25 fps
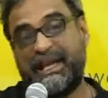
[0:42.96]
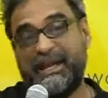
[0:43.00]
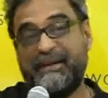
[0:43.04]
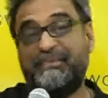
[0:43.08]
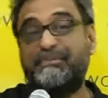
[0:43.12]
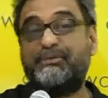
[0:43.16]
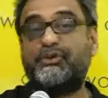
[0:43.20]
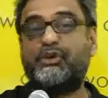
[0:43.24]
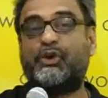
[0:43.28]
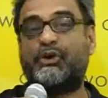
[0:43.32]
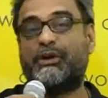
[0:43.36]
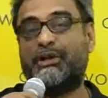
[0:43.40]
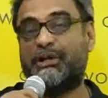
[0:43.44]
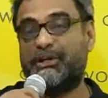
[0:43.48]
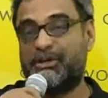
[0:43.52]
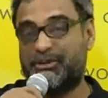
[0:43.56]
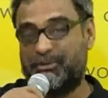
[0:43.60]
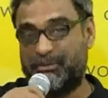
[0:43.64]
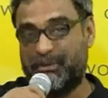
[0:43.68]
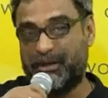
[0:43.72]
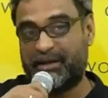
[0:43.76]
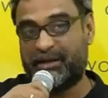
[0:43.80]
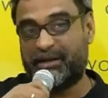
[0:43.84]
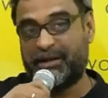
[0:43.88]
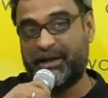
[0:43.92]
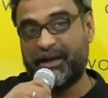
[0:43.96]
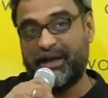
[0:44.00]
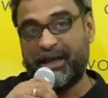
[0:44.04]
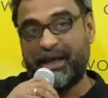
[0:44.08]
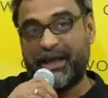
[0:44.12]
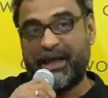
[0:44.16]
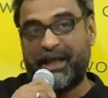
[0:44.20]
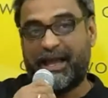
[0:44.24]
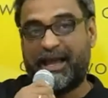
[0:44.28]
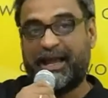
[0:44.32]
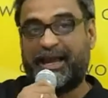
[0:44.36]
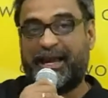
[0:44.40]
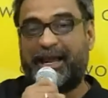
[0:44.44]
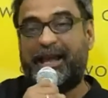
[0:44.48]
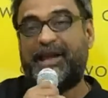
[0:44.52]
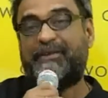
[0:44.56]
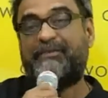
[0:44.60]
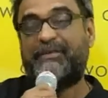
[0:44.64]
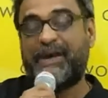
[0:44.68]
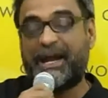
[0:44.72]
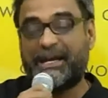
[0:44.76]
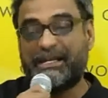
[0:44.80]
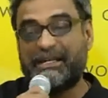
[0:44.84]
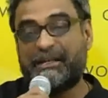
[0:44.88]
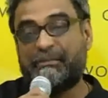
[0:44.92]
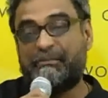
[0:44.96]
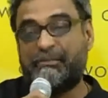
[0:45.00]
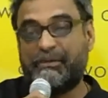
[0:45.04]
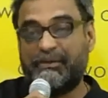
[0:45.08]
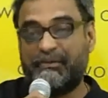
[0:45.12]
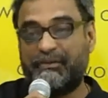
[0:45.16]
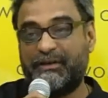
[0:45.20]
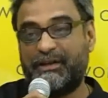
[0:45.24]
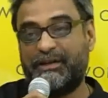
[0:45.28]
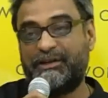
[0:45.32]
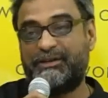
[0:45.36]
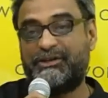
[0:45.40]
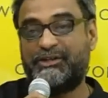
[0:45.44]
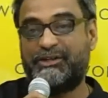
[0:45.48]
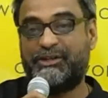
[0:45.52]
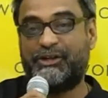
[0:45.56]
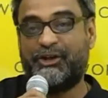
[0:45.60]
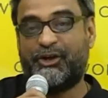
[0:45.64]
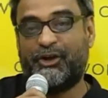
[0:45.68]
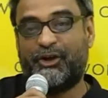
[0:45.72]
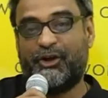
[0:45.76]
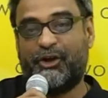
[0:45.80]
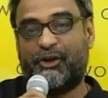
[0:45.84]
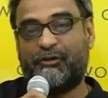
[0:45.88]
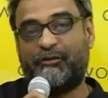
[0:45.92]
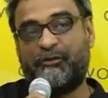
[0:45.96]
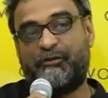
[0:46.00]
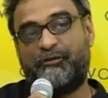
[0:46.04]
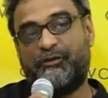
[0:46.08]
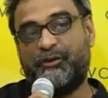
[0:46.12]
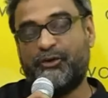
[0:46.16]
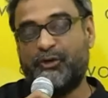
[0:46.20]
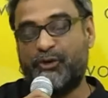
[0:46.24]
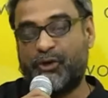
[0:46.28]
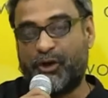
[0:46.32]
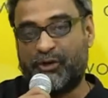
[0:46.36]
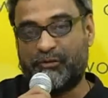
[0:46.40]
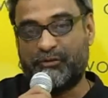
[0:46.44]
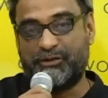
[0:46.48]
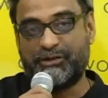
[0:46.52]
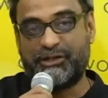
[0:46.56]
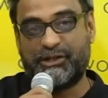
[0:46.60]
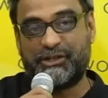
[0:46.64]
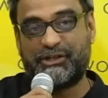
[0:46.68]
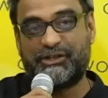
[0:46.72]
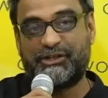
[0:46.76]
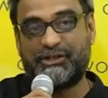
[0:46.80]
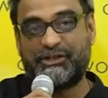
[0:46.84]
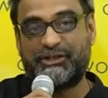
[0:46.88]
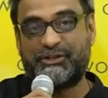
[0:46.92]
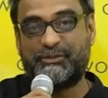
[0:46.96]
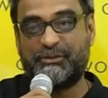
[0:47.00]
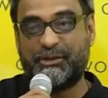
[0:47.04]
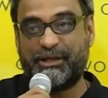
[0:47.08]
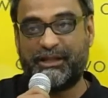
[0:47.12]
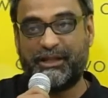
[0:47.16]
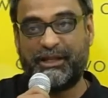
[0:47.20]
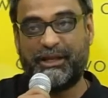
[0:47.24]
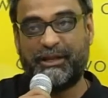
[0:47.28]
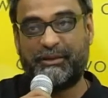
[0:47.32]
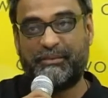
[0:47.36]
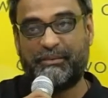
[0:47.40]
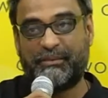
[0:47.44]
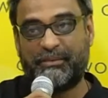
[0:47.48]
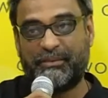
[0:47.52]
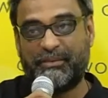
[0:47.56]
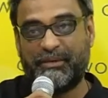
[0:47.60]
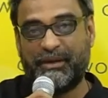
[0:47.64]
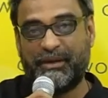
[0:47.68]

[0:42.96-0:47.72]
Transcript: him talking to me. And I've had the privilege of a few conversations with him.